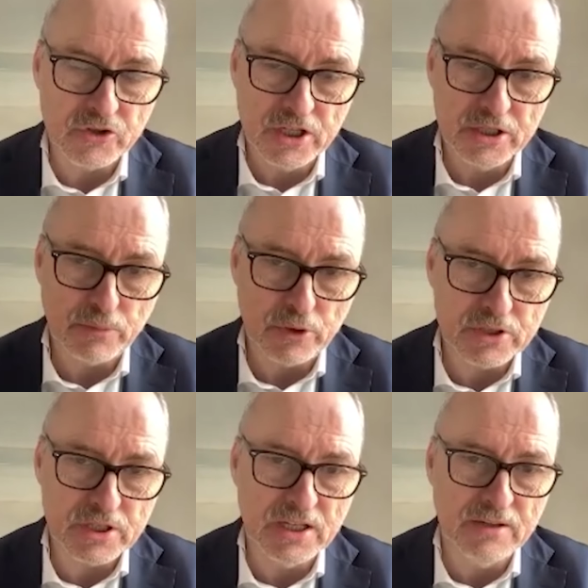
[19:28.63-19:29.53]
she is
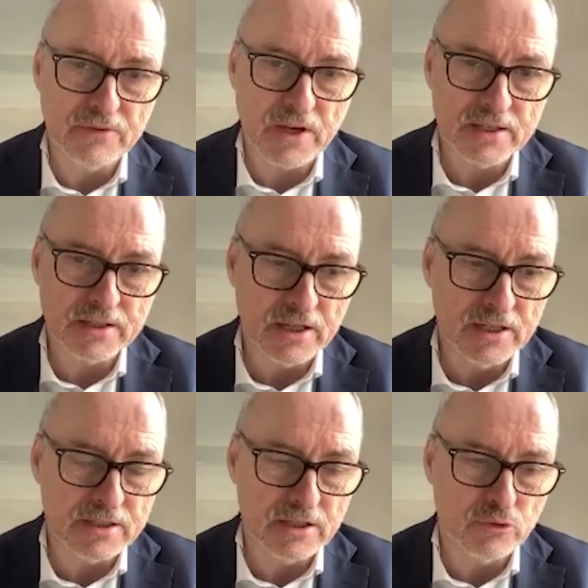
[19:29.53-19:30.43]
perceived as an
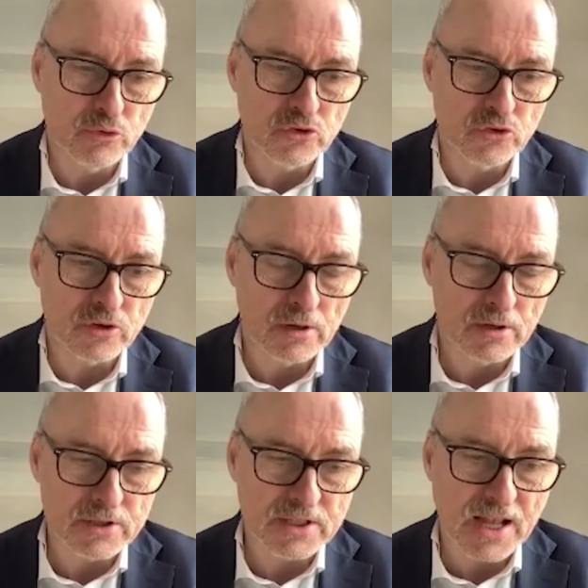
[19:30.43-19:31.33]

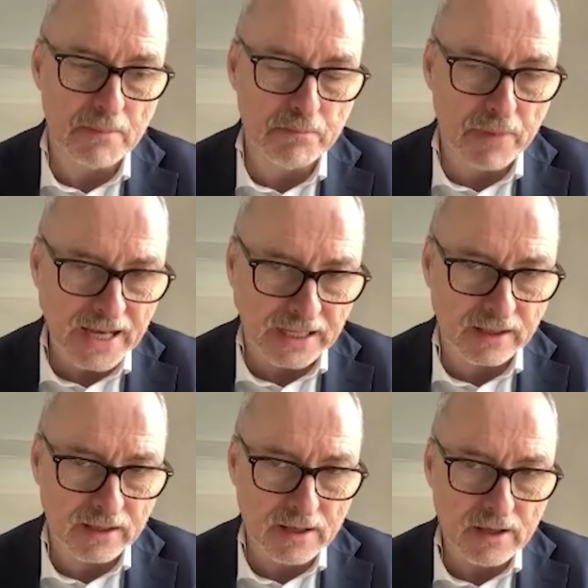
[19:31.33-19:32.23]
institutional step back,
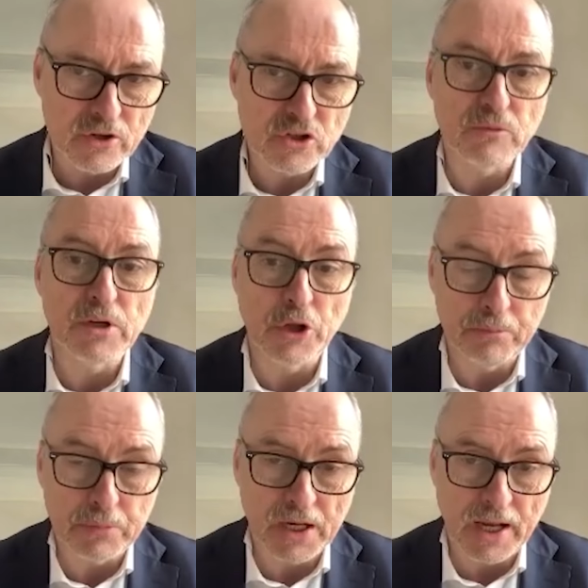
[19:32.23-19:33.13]
she will not
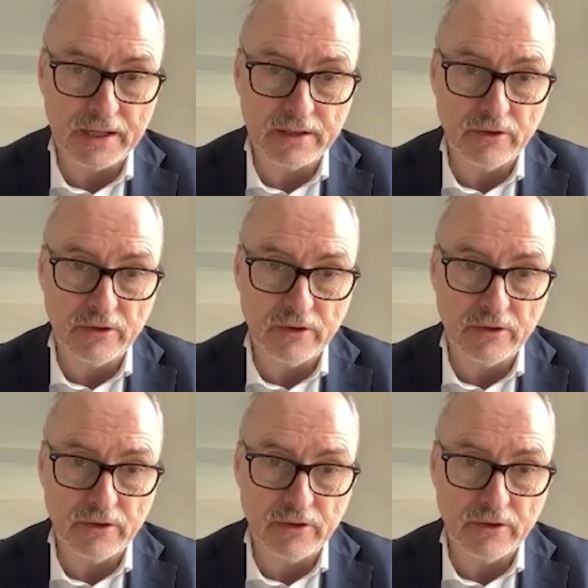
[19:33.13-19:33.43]
be elected.